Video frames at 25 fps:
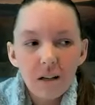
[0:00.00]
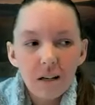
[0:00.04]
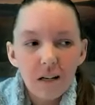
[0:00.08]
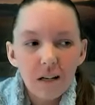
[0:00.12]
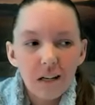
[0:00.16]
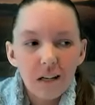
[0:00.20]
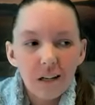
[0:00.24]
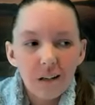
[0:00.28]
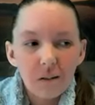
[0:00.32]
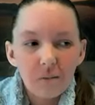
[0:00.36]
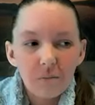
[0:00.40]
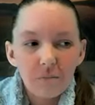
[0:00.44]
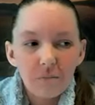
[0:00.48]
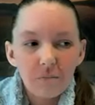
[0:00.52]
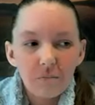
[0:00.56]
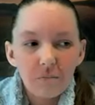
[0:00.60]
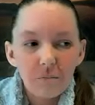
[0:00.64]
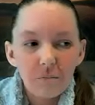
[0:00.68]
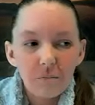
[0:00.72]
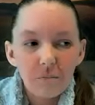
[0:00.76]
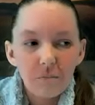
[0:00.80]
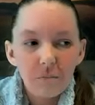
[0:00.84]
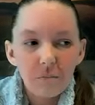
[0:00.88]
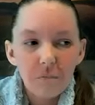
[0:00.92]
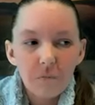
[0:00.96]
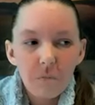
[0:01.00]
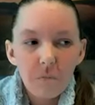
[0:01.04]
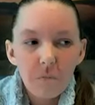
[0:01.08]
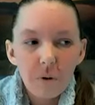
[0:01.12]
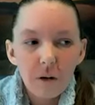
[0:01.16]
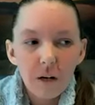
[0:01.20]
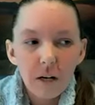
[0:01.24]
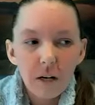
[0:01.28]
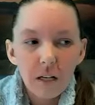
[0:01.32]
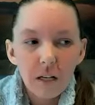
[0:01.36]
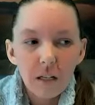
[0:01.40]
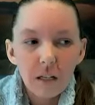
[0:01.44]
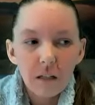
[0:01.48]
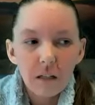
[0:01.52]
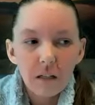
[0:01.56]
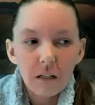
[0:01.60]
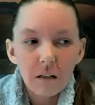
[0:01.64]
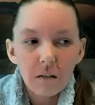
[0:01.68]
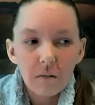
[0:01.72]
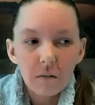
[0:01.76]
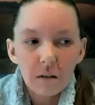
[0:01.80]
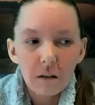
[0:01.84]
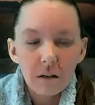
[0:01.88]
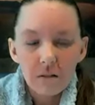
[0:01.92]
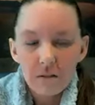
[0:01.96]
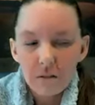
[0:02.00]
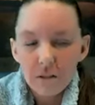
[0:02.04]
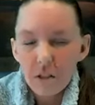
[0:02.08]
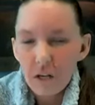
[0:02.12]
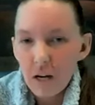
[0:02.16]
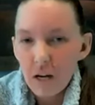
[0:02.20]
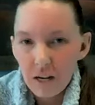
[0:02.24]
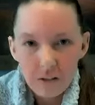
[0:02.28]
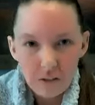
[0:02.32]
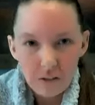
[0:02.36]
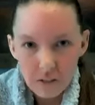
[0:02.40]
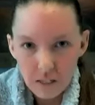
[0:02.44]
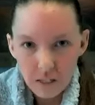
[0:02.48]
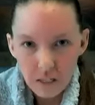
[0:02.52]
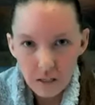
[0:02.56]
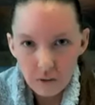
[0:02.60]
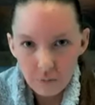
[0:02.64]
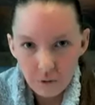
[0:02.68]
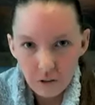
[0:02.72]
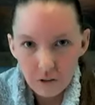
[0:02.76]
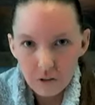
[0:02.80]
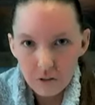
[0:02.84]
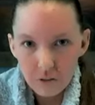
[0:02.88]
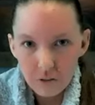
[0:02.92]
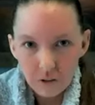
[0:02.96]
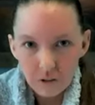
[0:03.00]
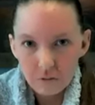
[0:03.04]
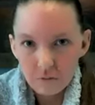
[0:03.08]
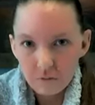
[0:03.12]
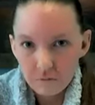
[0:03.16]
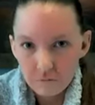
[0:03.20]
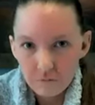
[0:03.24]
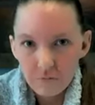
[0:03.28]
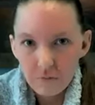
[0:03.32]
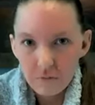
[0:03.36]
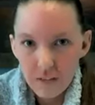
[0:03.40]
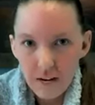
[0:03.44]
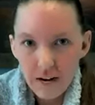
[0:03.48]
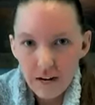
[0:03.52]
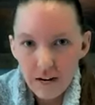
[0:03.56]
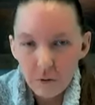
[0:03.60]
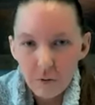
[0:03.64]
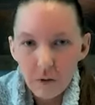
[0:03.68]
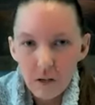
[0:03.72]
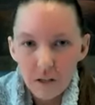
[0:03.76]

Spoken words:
But you ask any realtor that